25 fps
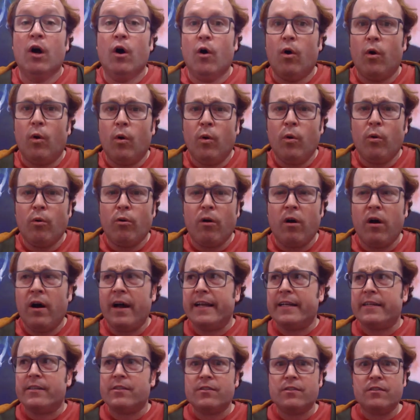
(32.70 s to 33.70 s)
All
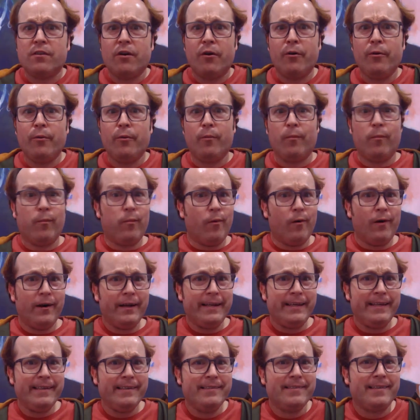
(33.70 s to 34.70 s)
right, so what
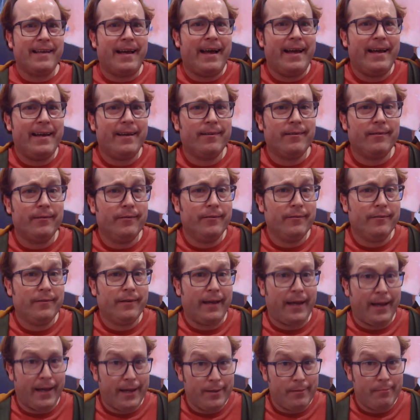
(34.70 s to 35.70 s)
is a look
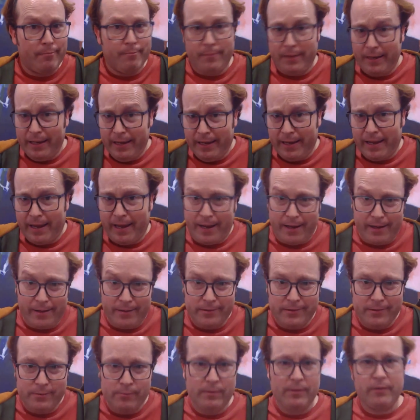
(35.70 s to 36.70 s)
at me
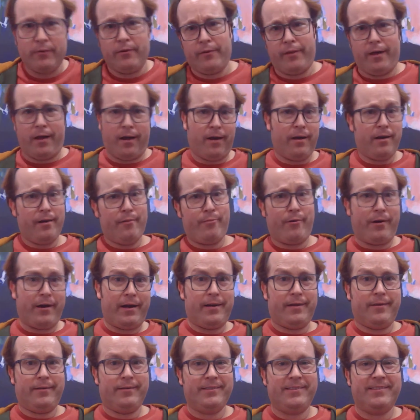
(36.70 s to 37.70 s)
house with all the
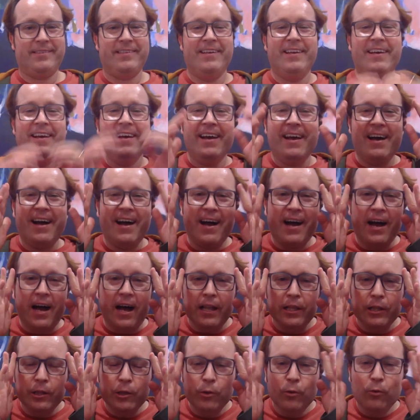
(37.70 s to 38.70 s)
eyebrows? A
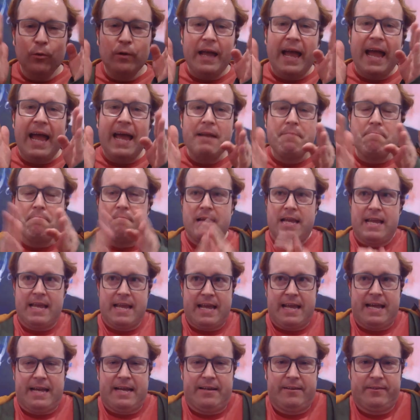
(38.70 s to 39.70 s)
look at me
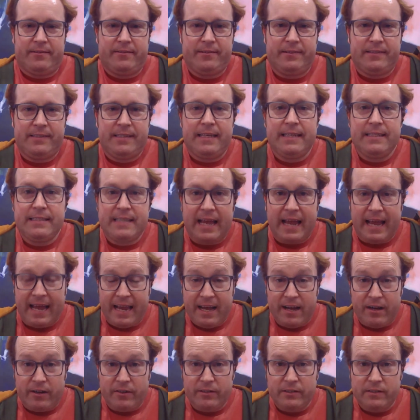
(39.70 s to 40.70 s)
house is a
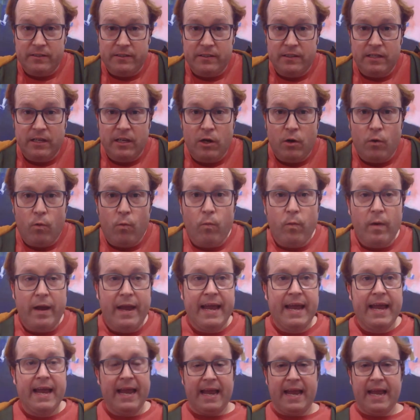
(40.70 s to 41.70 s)
house
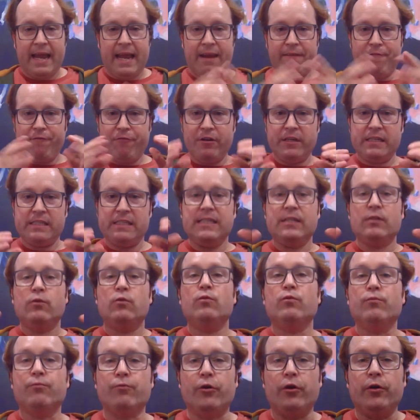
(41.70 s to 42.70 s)
where every single
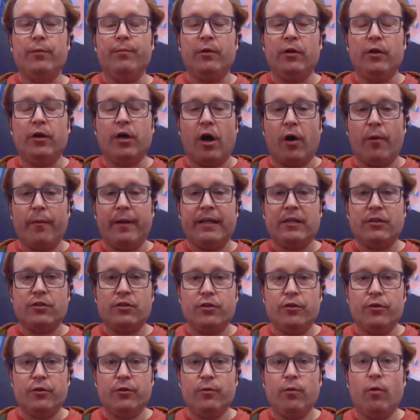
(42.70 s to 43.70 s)
room you go
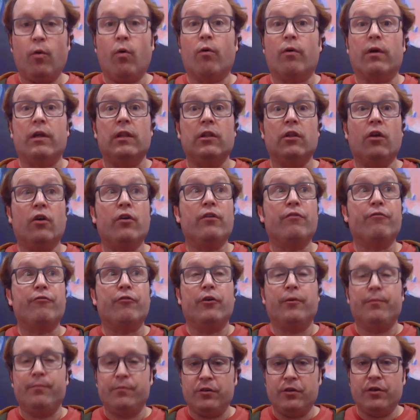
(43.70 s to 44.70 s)
into, or a lot of
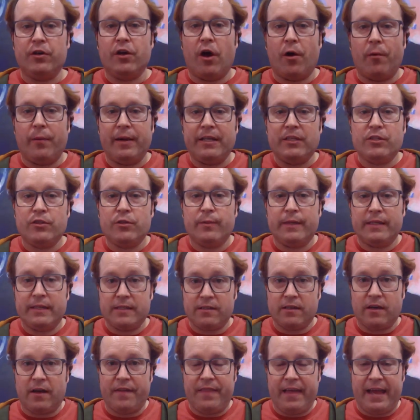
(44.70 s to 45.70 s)
rooms you go into
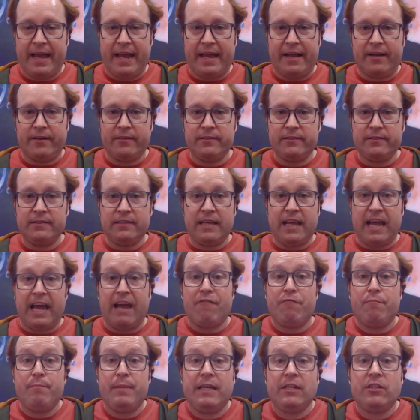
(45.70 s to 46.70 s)
inside the house,
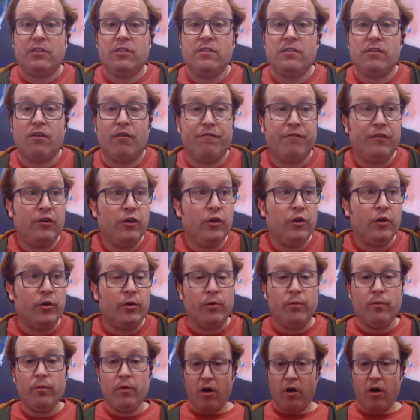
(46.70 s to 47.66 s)
have pictures of you